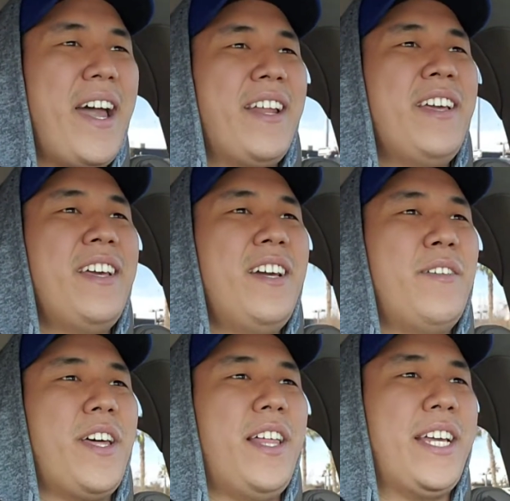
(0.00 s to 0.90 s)
But
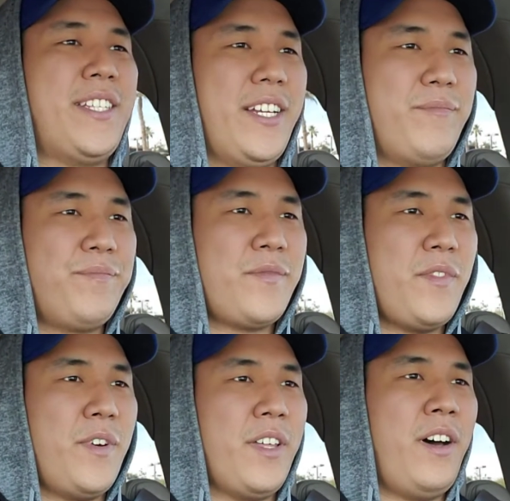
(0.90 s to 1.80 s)
with all that said,
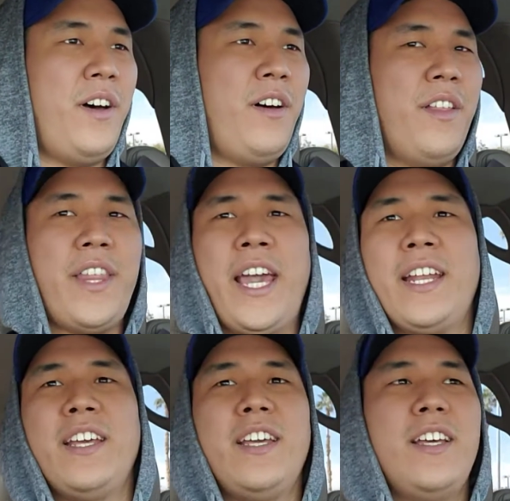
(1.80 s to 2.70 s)
with all
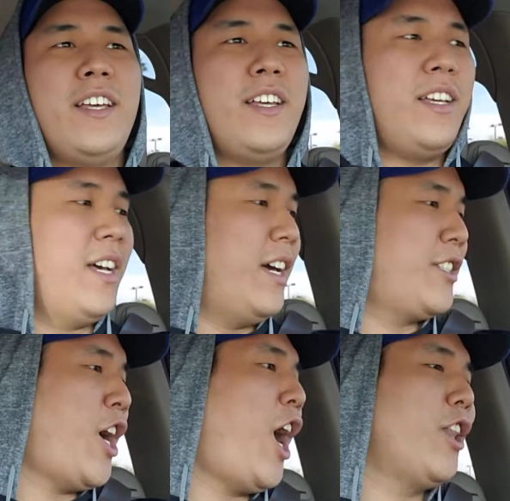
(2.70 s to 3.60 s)
that uh,
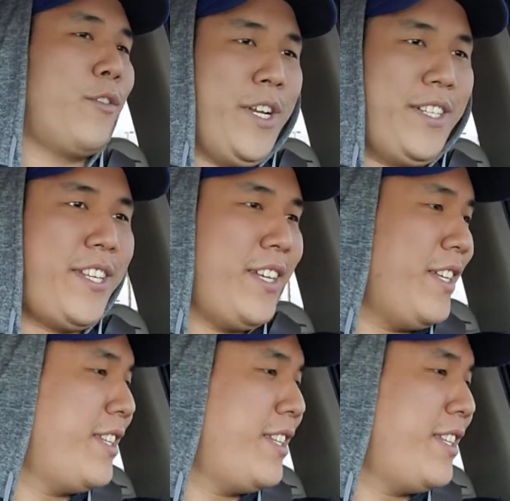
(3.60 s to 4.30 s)
tolerance,